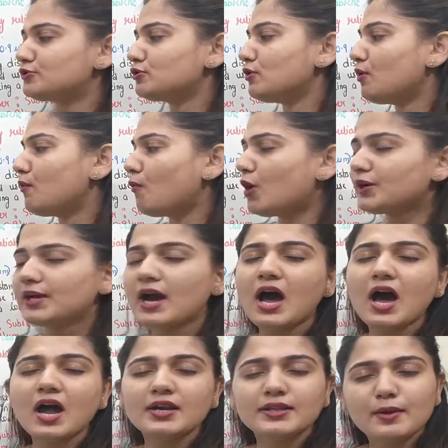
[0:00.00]
So what
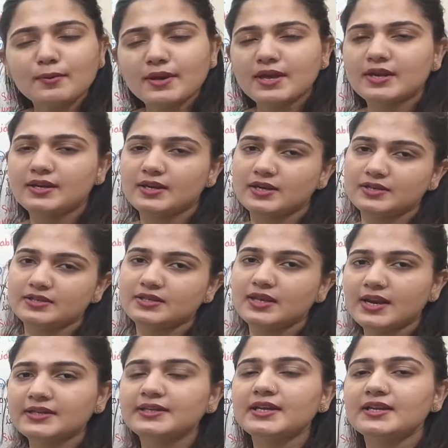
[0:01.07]
are the various
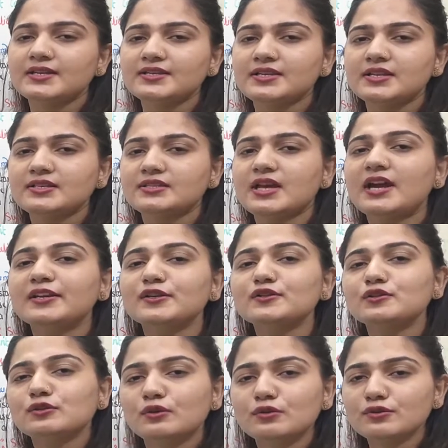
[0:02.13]
characteristics that a
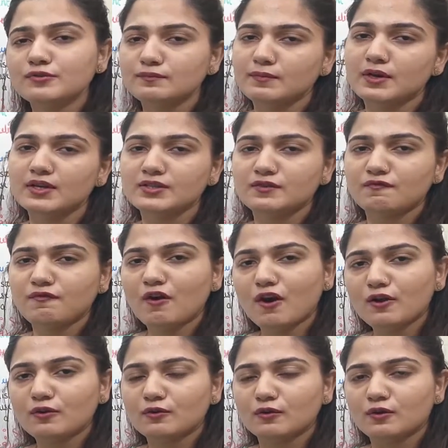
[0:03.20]
source must
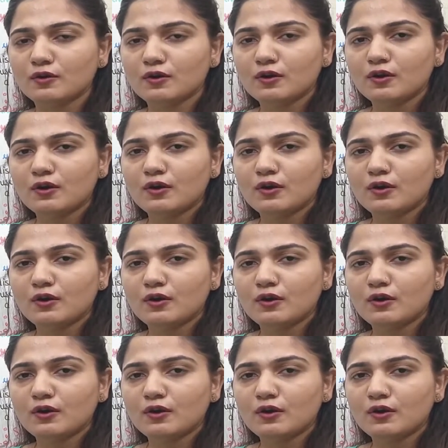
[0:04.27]
follow?